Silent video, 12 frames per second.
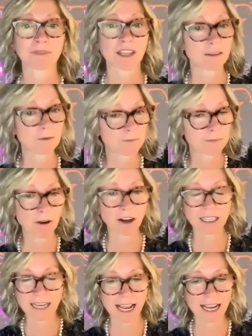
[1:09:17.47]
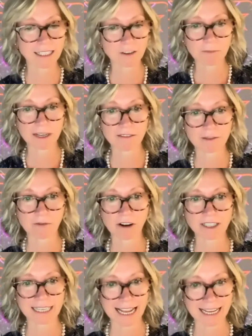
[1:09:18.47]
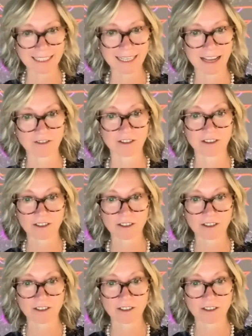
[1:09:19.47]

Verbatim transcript: the project I don't believe the project has scattered.